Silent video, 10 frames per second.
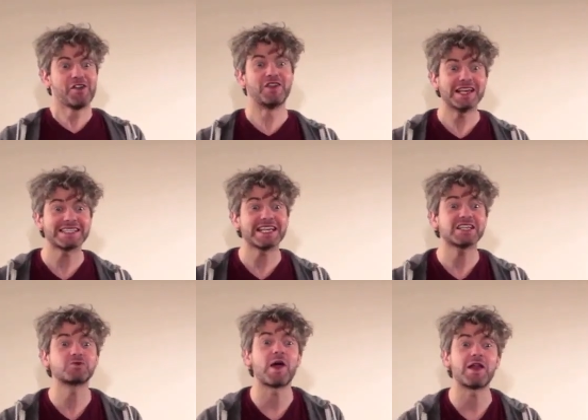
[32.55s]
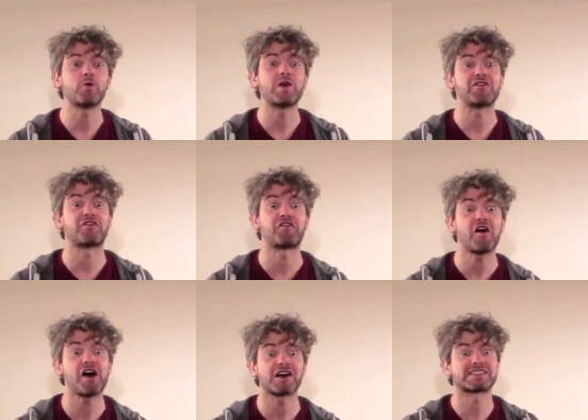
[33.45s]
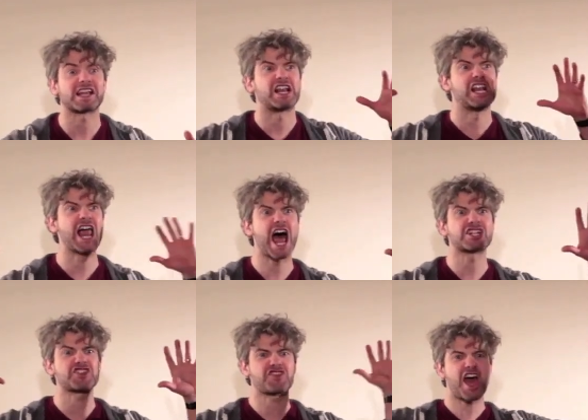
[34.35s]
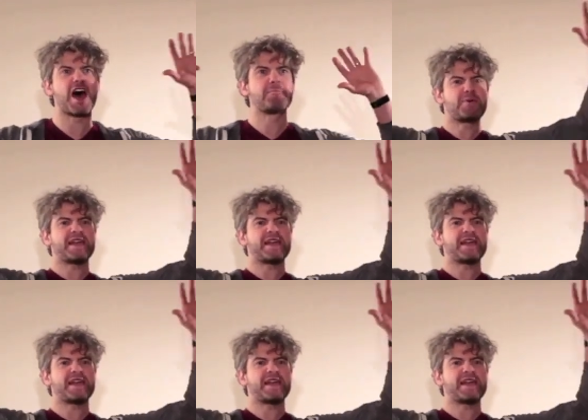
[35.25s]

This is when we first let there